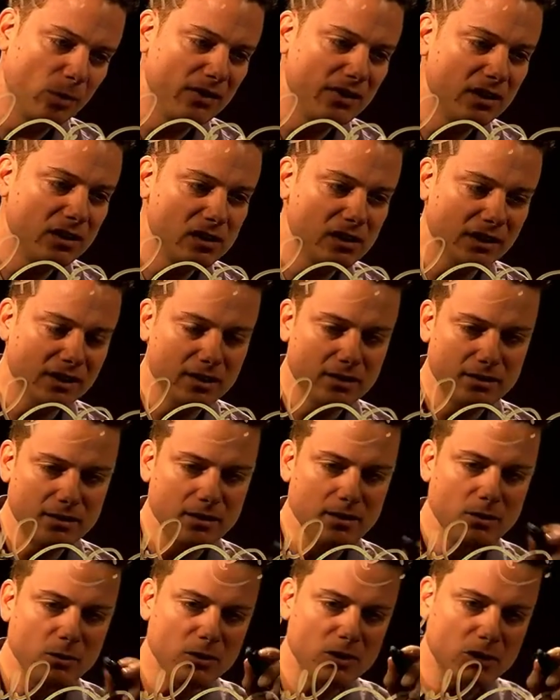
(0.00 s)
but there's the
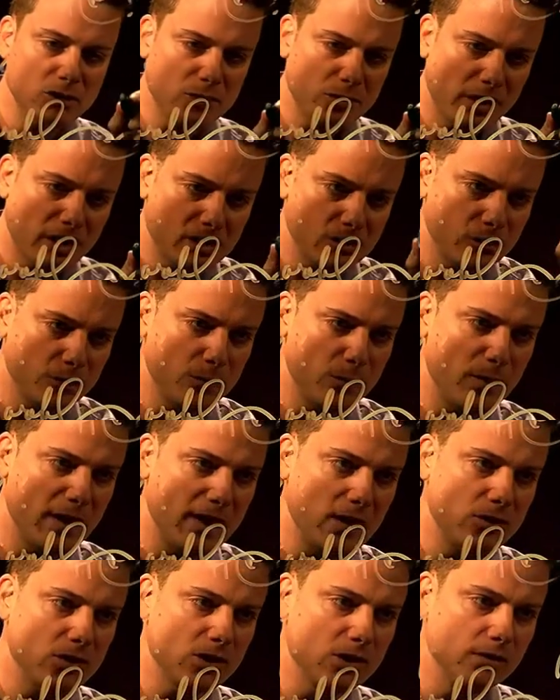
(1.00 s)
continuous
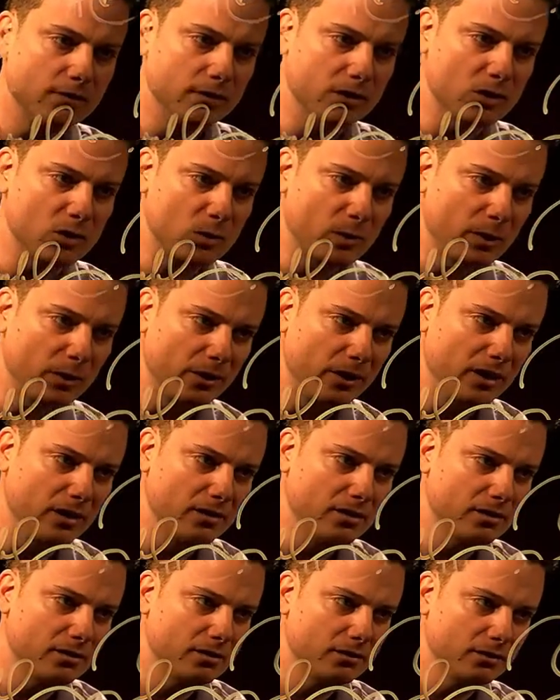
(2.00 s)
transformation of
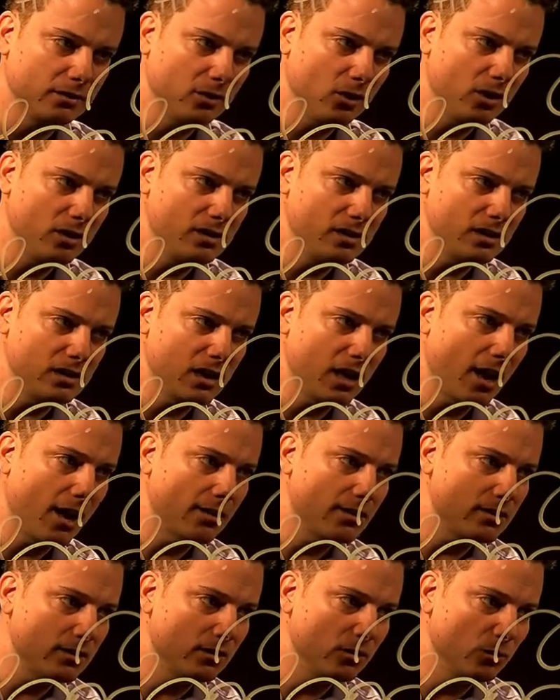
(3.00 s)
experience. He calls this
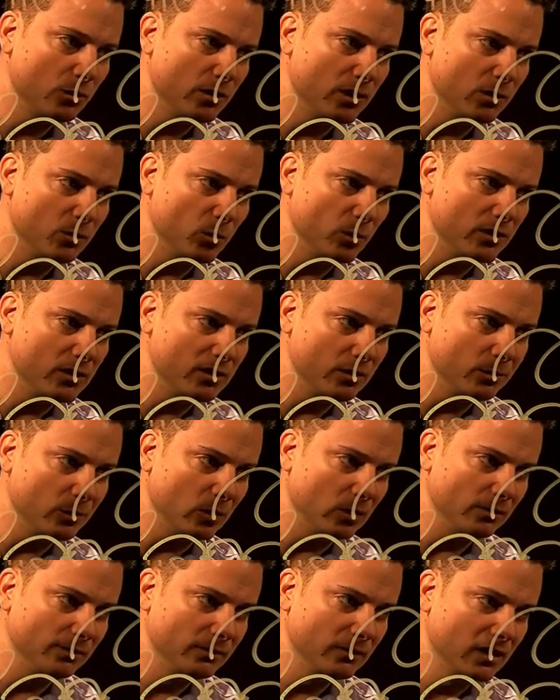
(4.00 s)
continuity
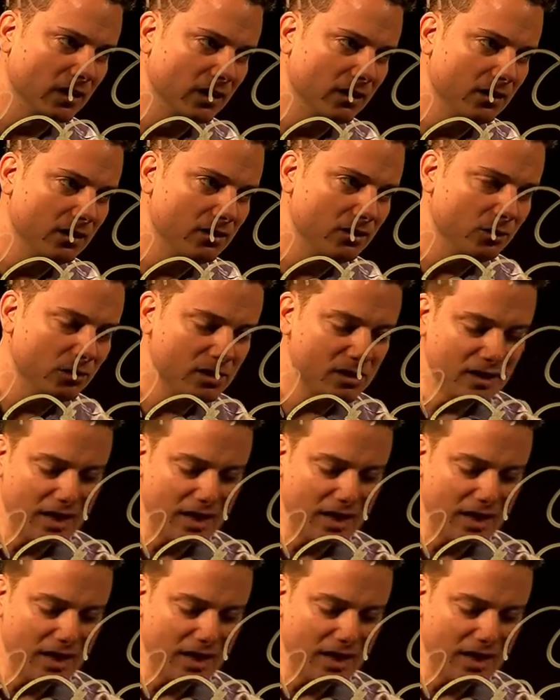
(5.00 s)
principle. So